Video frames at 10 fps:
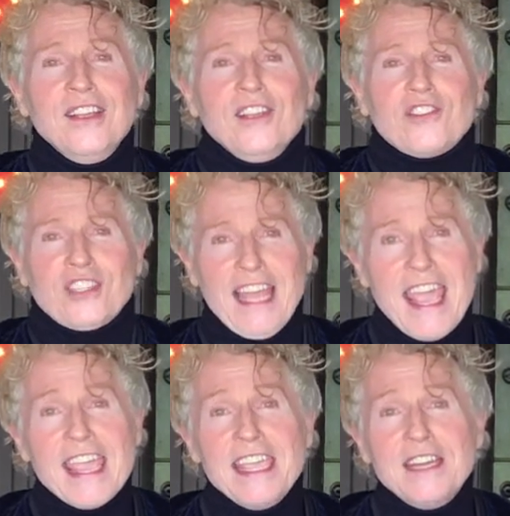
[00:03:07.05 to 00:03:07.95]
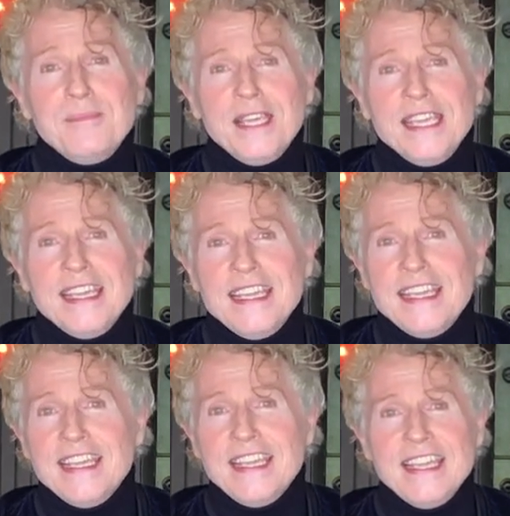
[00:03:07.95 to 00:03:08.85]
slayed
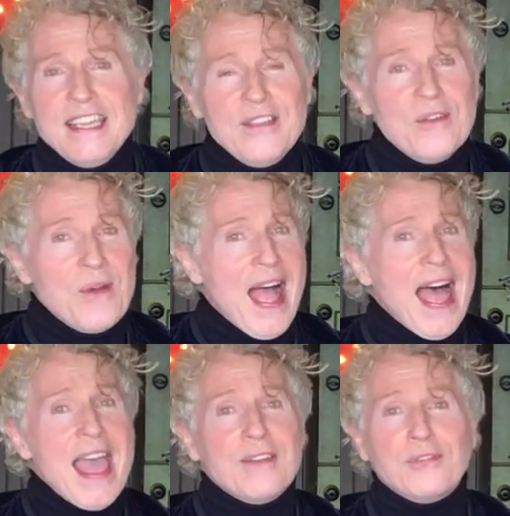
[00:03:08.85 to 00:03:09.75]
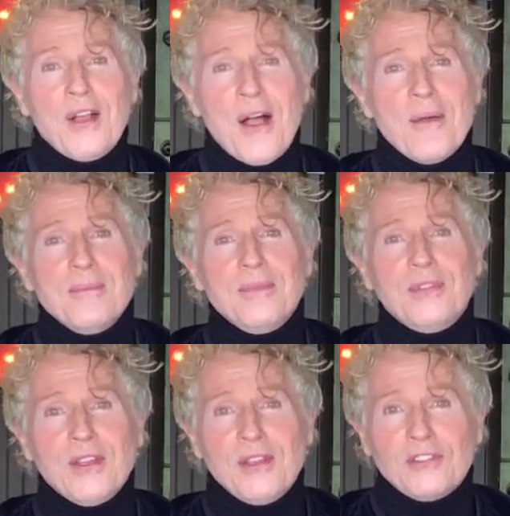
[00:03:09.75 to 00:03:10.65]
me right from
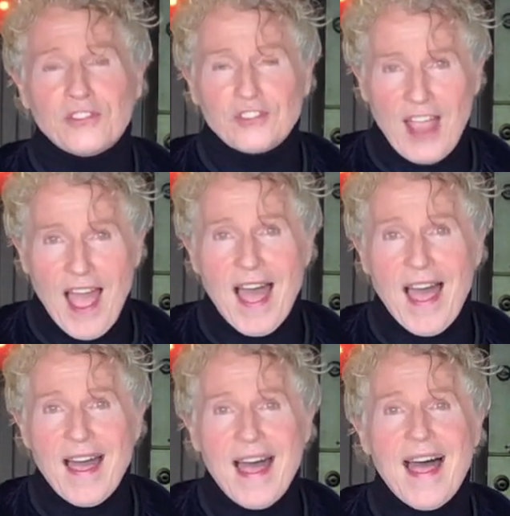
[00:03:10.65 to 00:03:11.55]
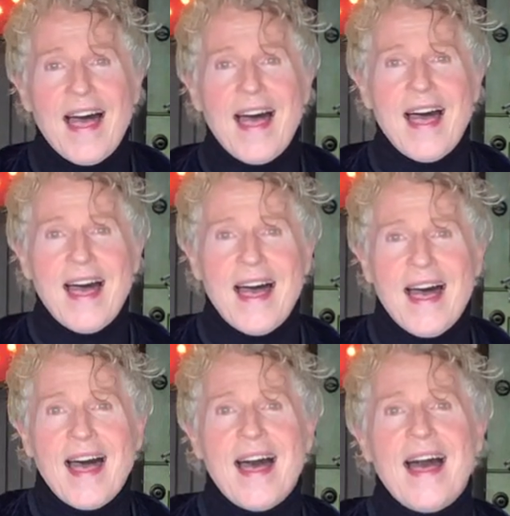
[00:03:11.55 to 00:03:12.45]
the
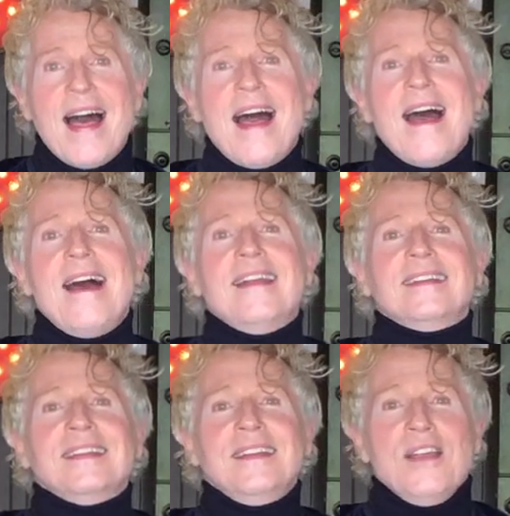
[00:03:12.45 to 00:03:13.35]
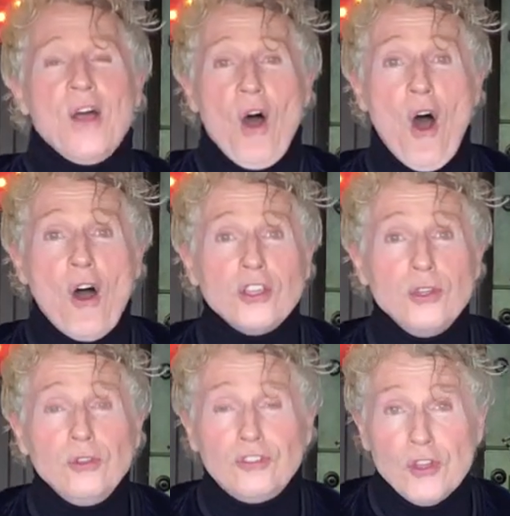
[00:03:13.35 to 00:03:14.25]
start. All
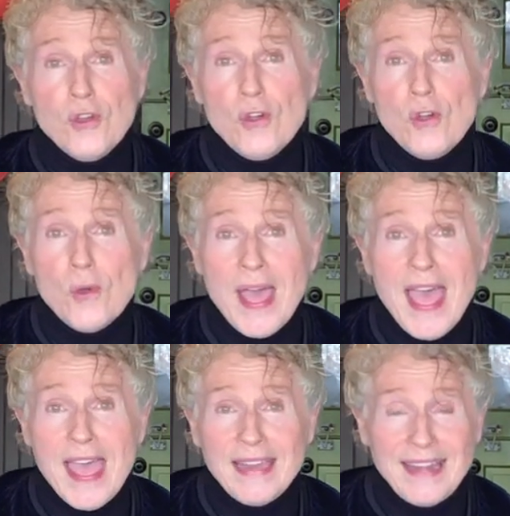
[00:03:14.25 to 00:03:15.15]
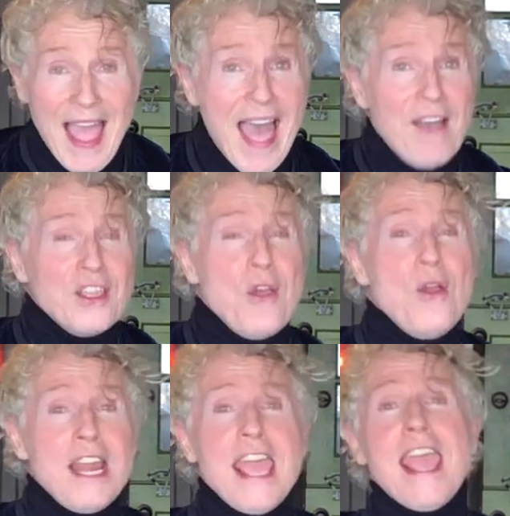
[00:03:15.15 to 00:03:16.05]
you do and how you
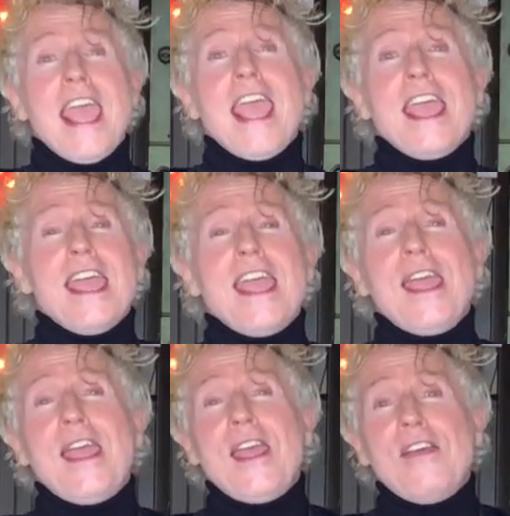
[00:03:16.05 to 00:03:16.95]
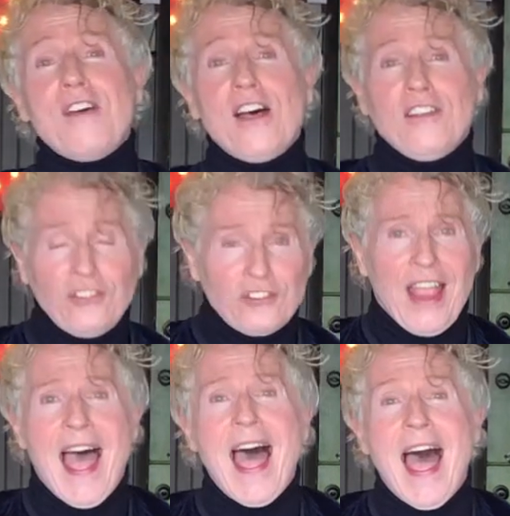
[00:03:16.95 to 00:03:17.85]
live
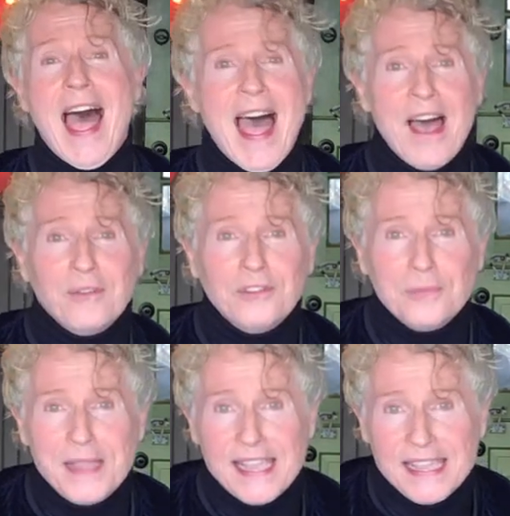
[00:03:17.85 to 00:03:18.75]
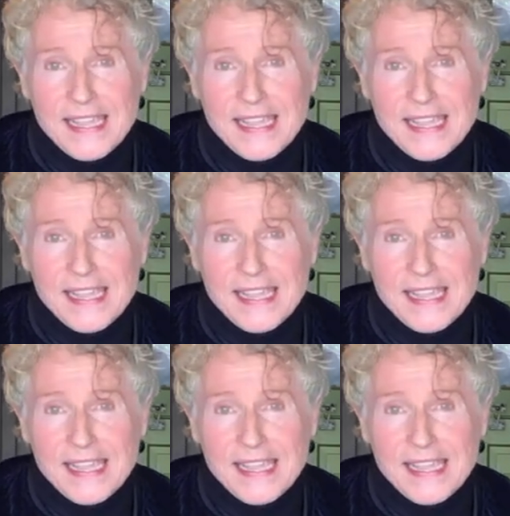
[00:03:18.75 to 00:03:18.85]
astounds me.